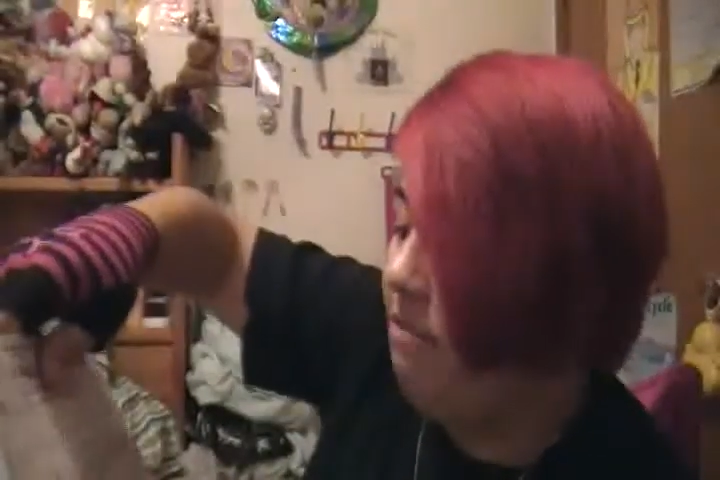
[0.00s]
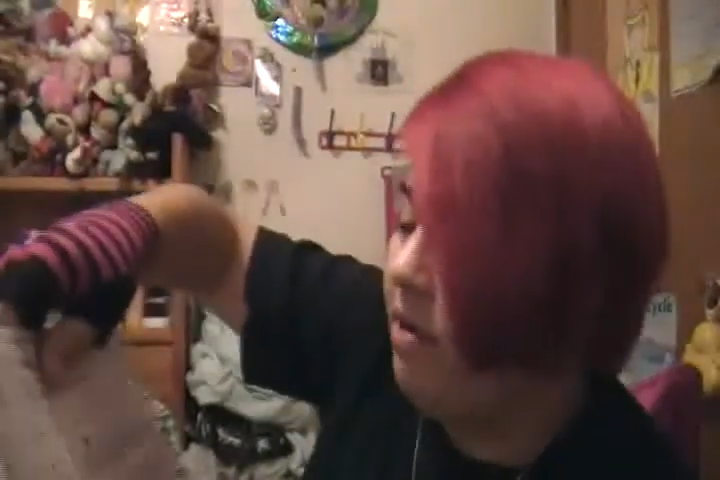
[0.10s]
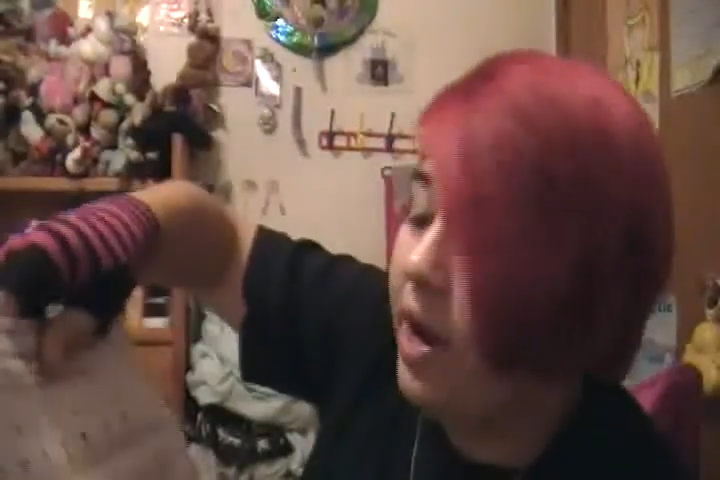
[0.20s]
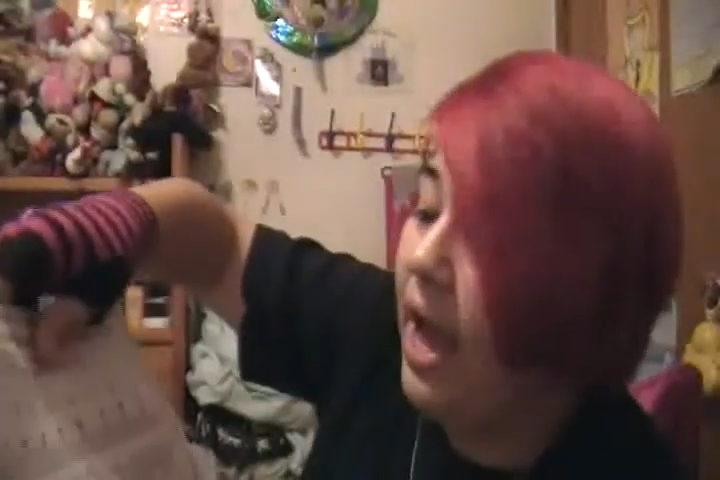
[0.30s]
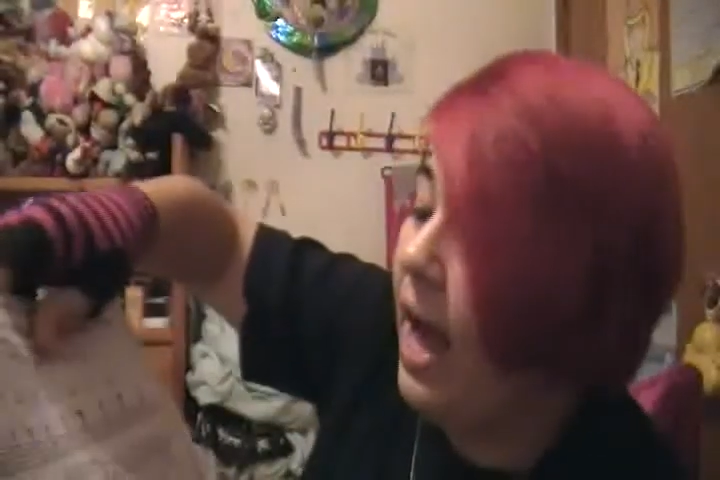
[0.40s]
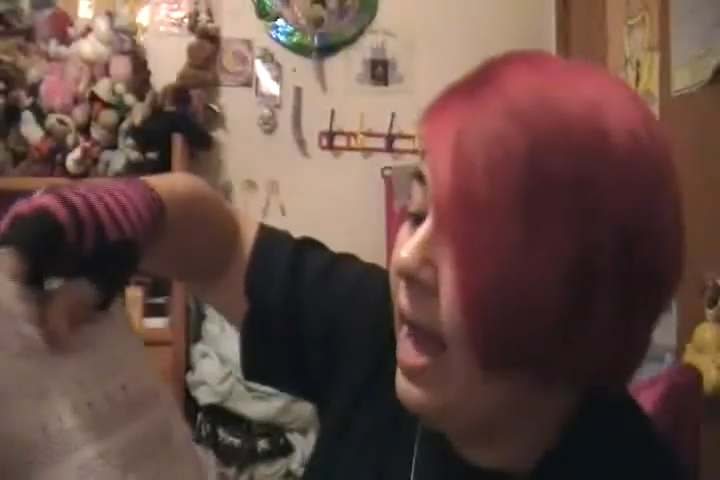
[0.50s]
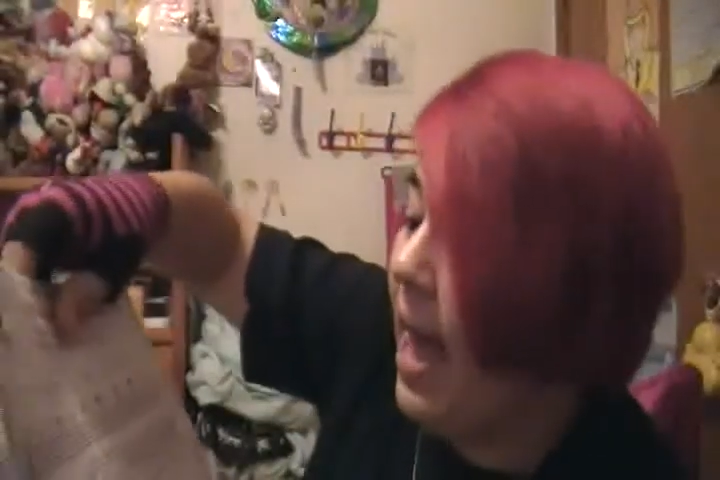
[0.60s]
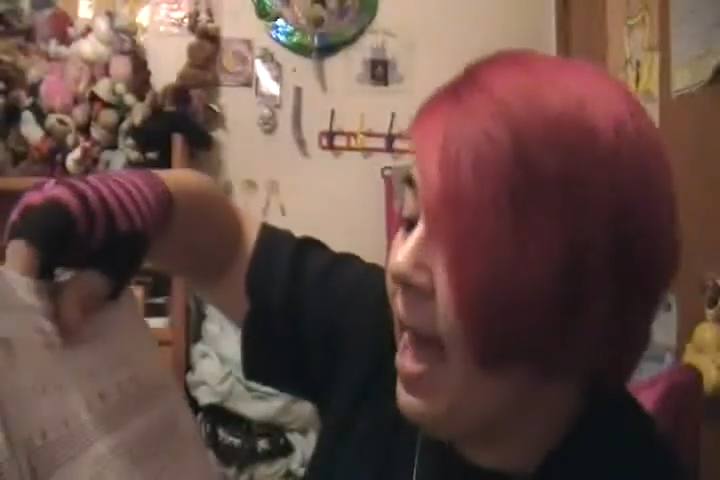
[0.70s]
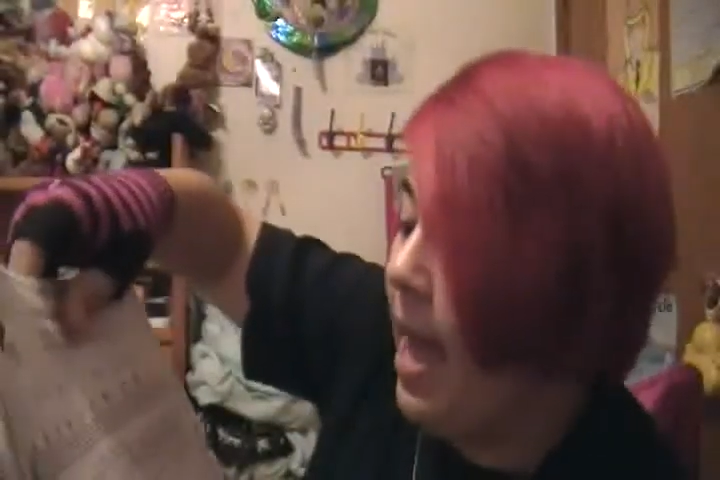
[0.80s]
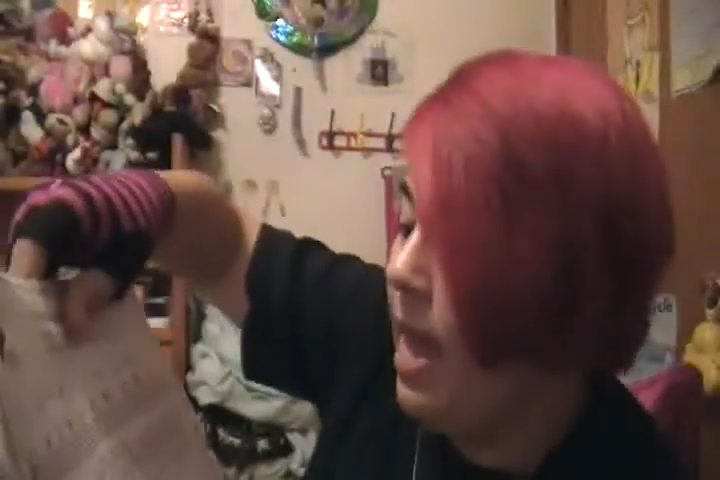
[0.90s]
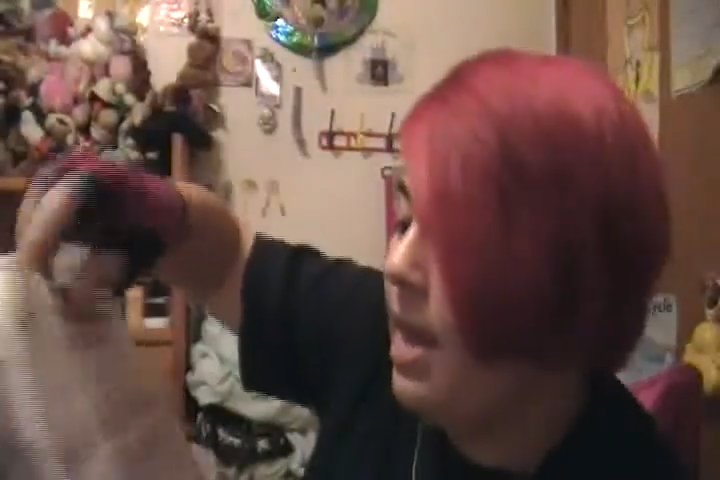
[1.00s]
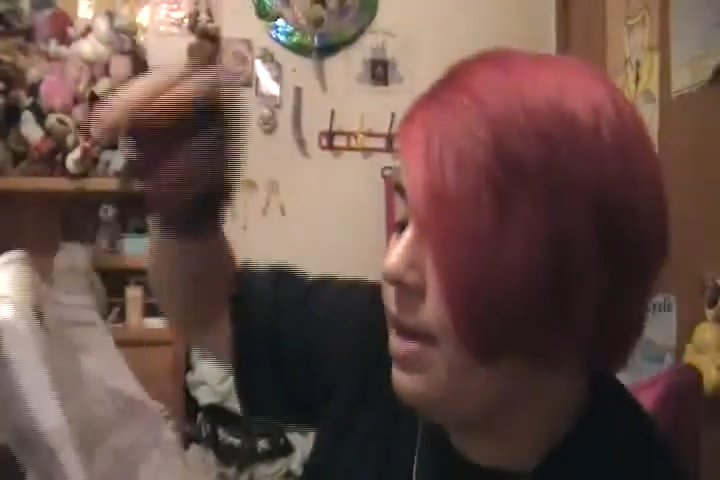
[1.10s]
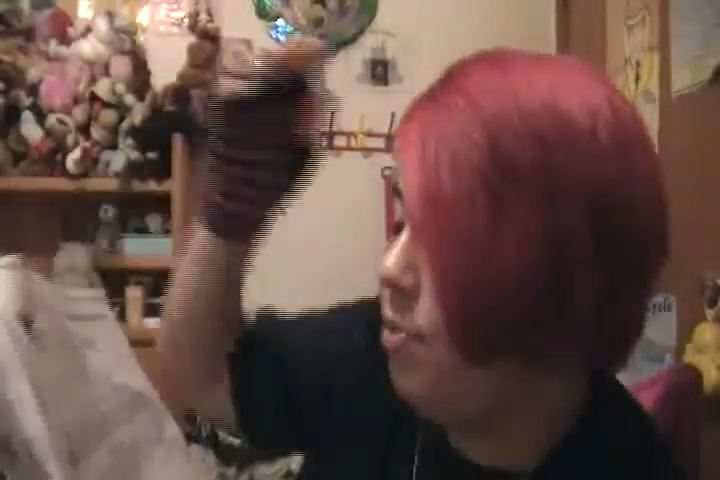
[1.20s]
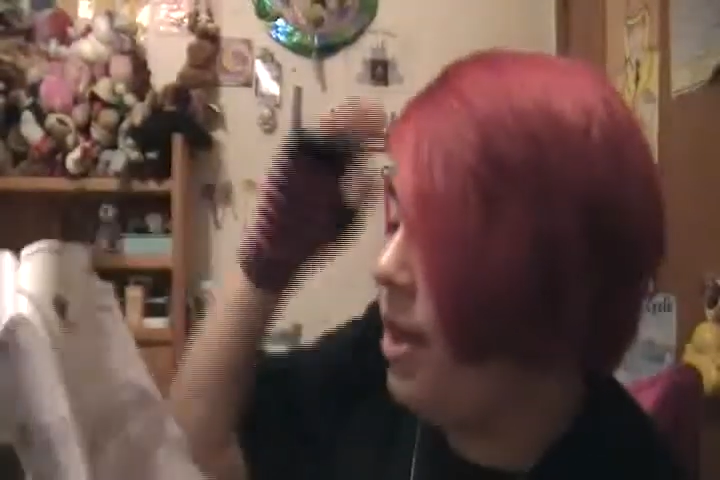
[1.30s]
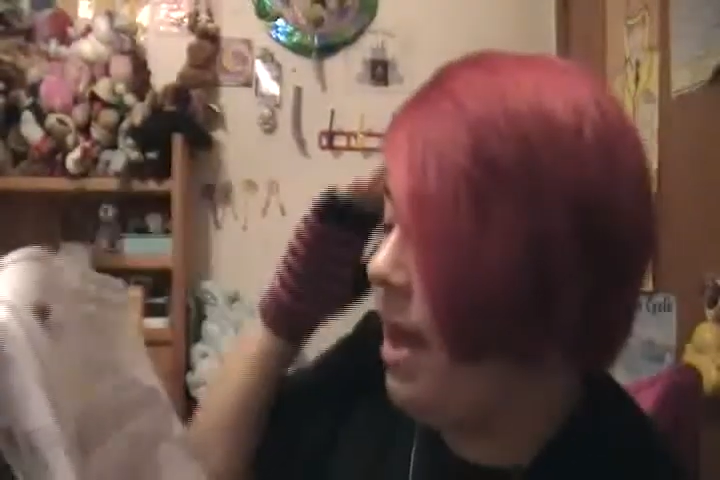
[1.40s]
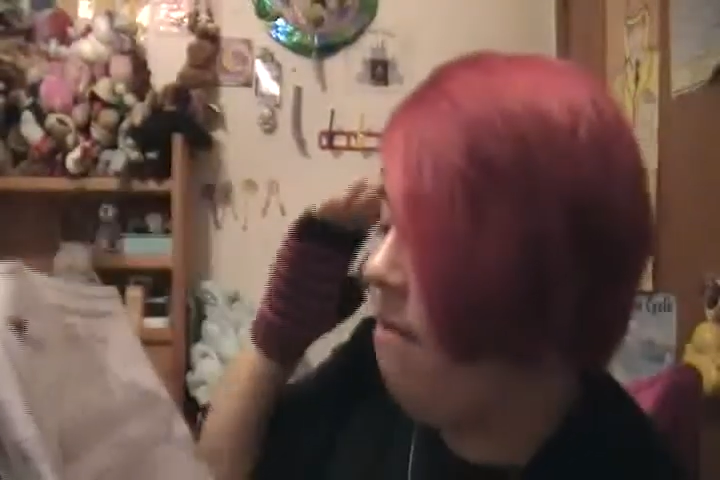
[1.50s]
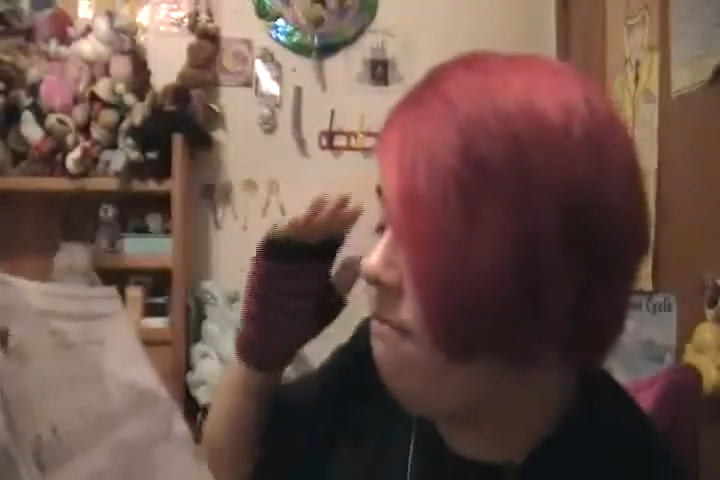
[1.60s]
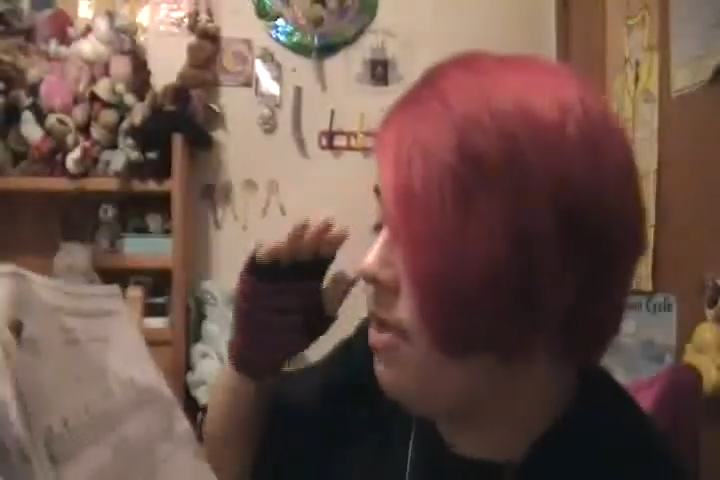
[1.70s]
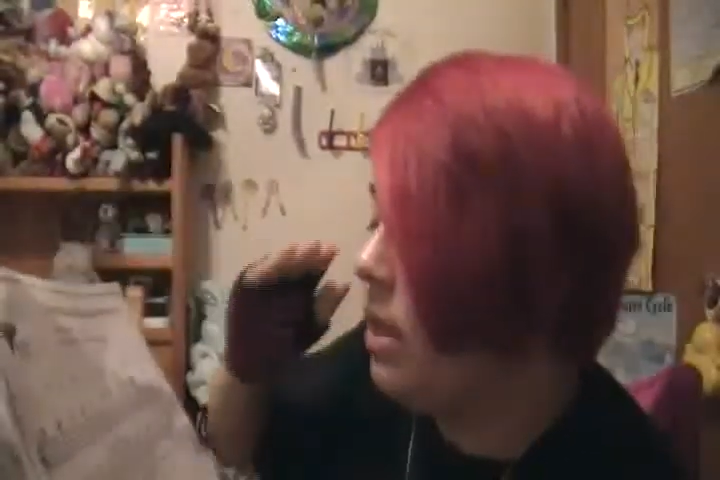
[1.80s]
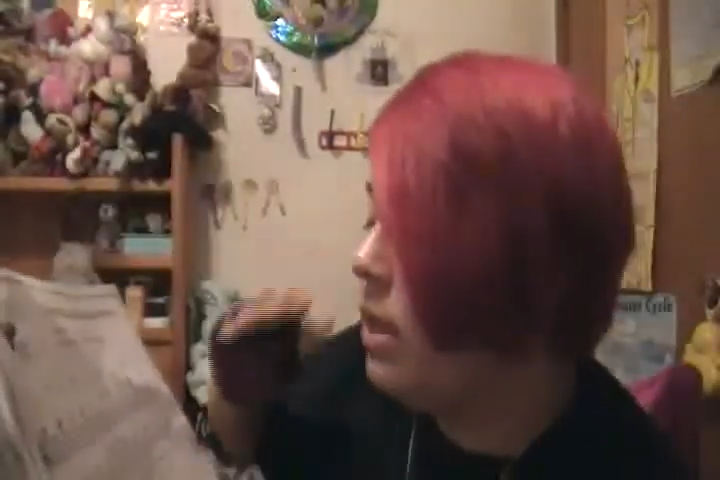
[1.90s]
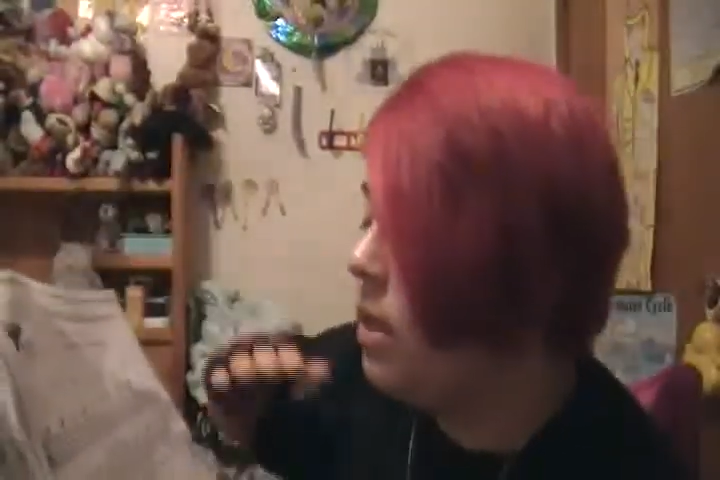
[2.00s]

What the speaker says: a very high A. It will have